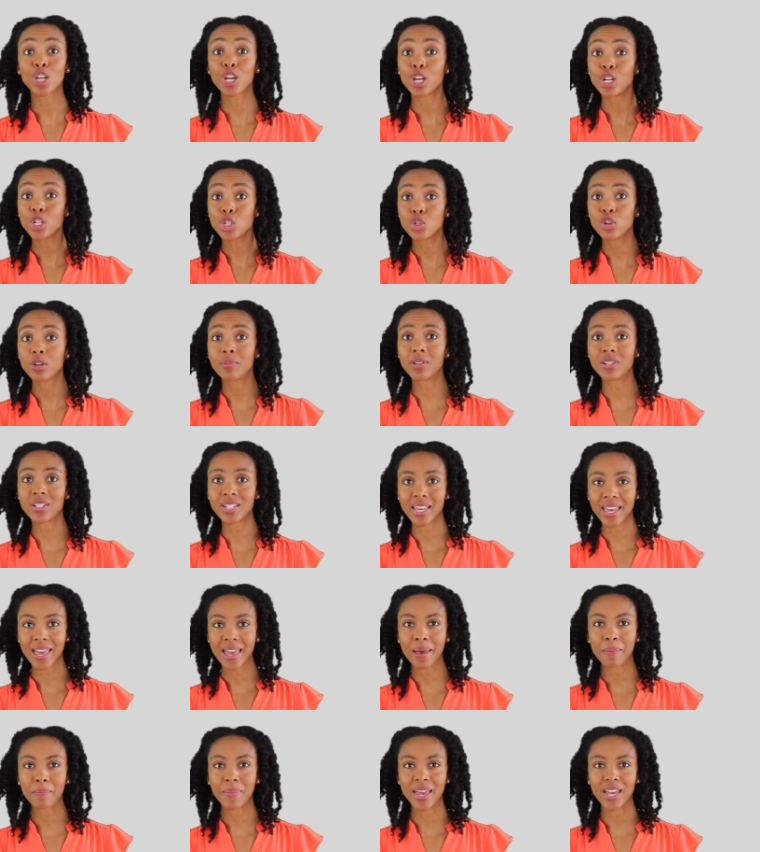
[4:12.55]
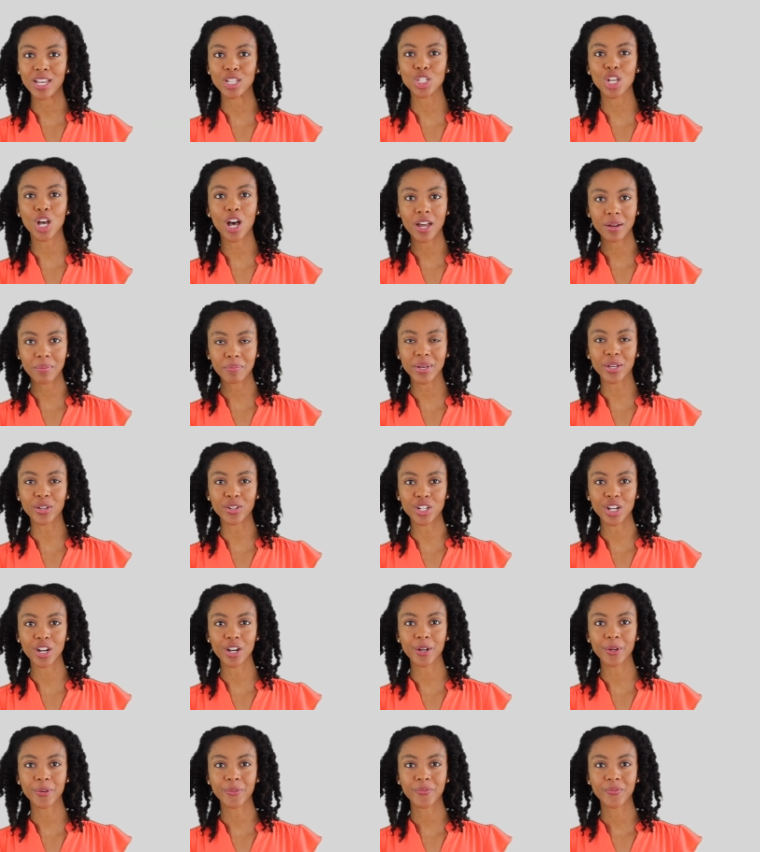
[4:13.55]
to contribute to campaigns on
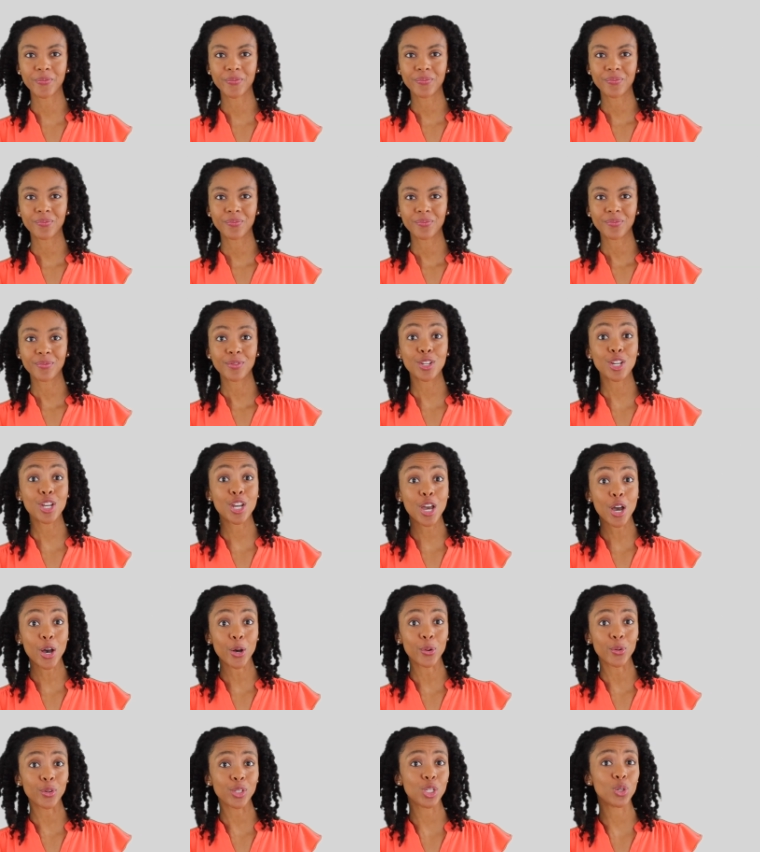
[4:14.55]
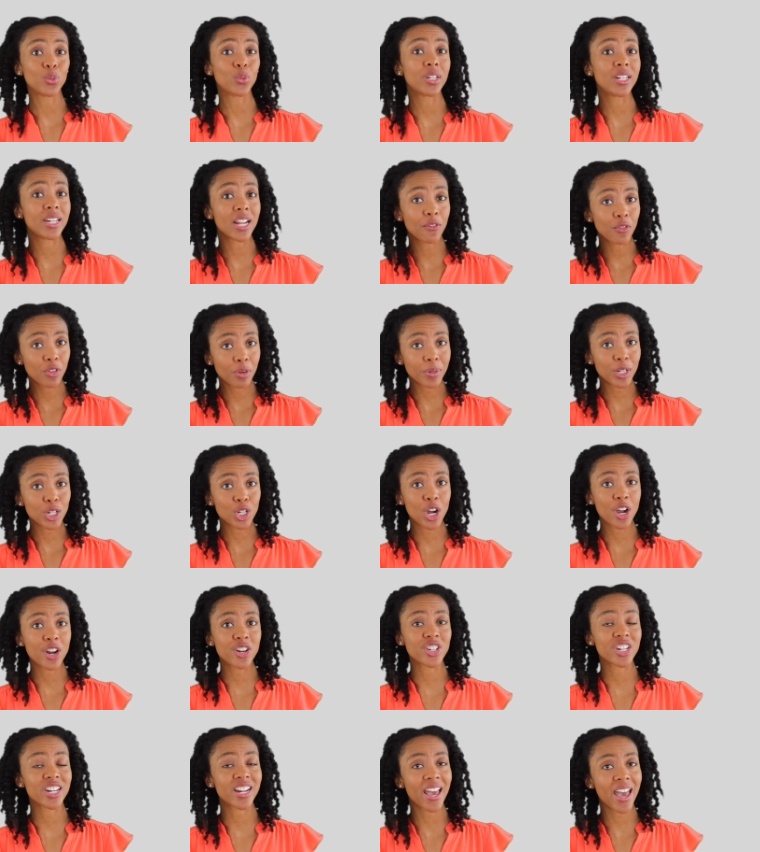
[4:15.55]
BuildHer? No, you will never be
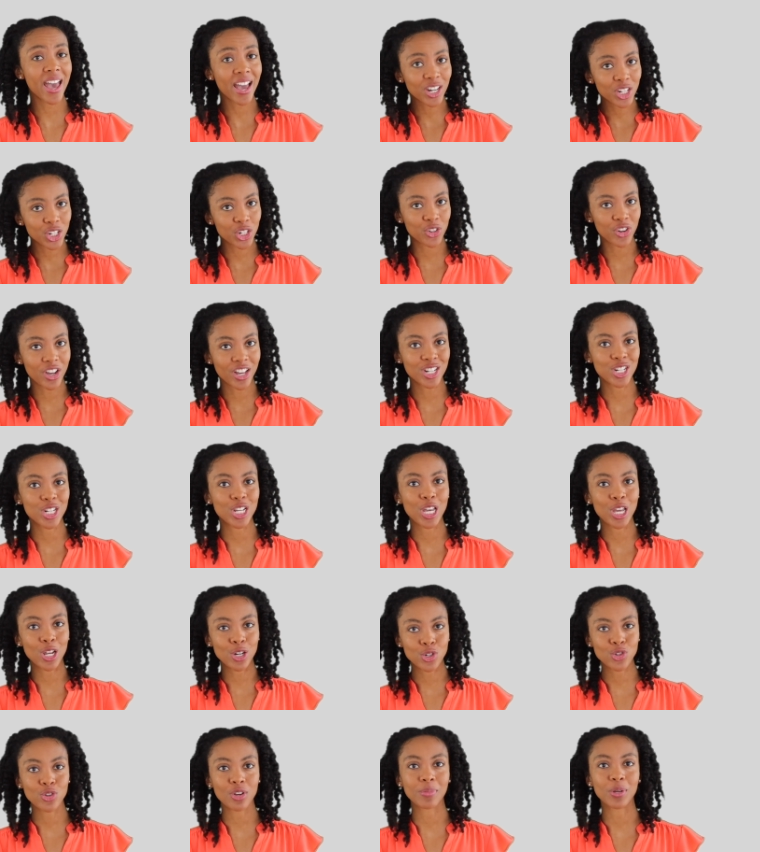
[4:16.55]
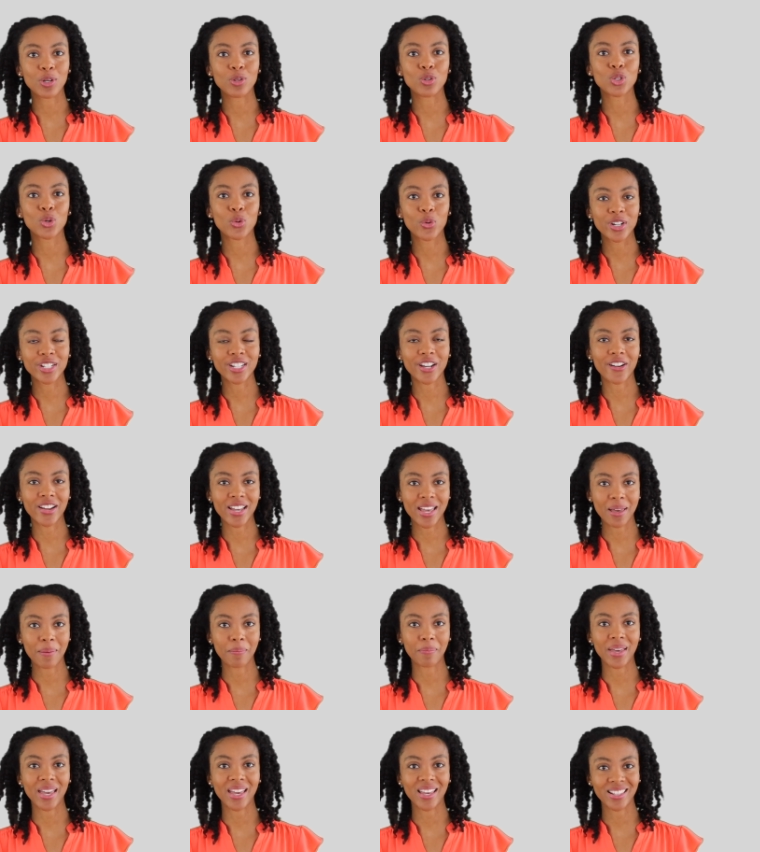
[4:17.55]
charged extra to contribute towards our
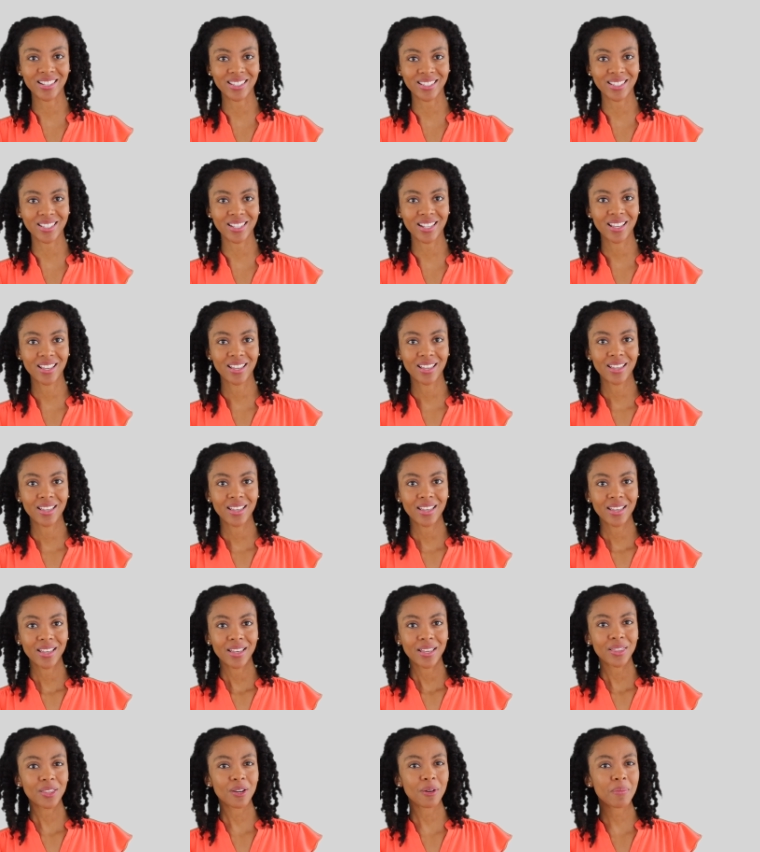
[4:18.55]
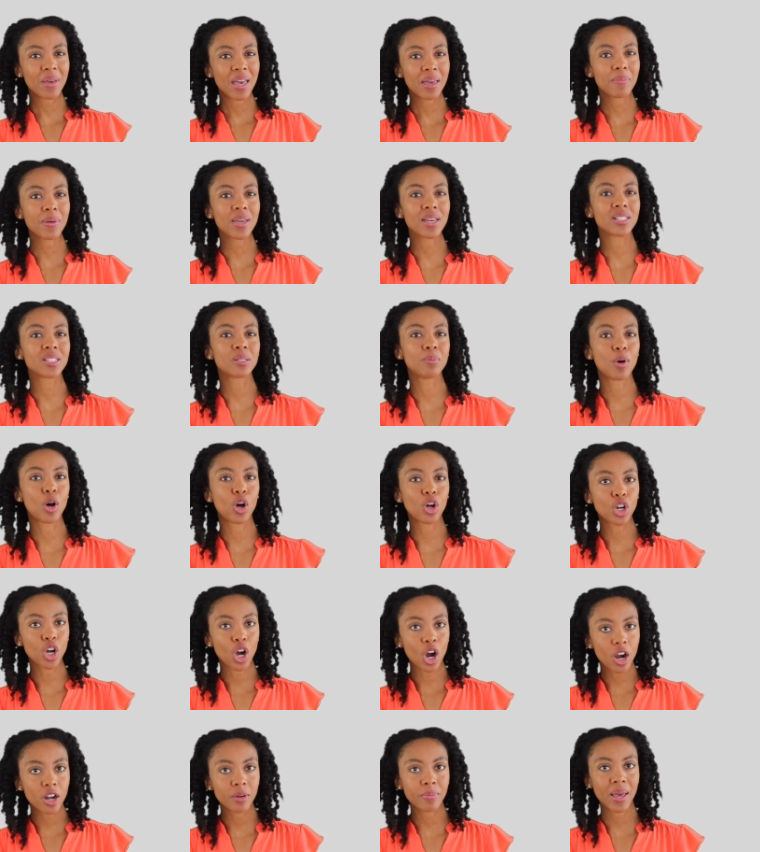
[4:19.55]
campaigns. There may be a small
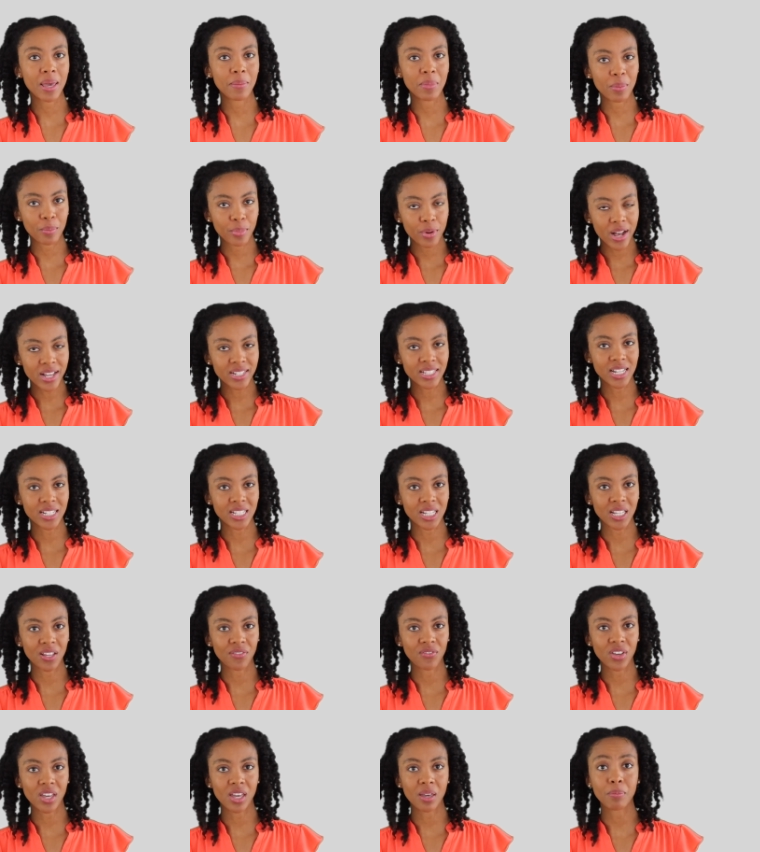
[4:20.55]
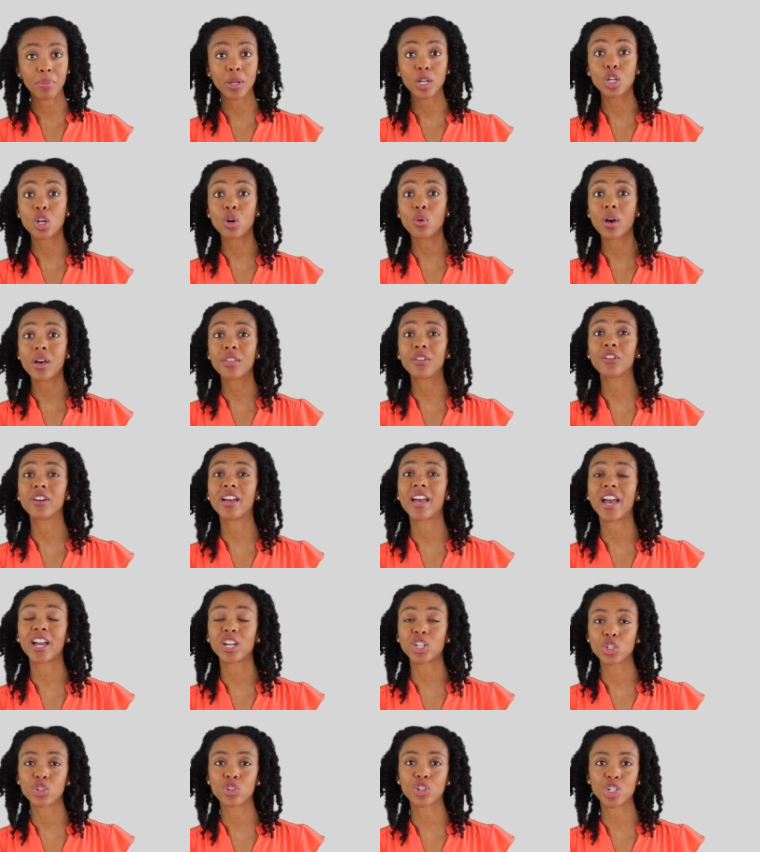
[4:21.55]
card payment processing fee, but no other
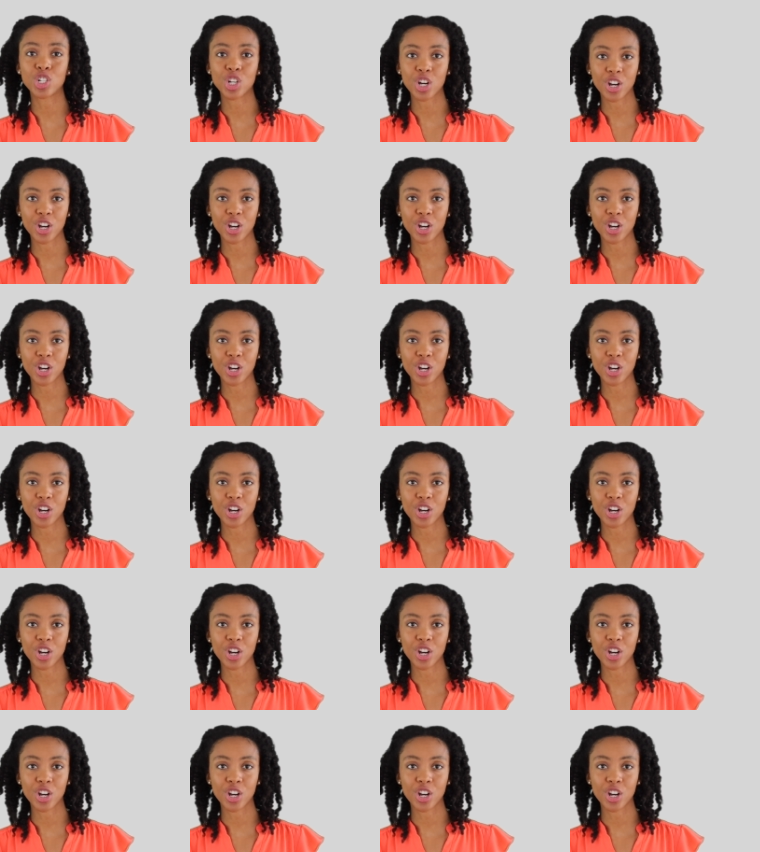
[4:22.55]
extra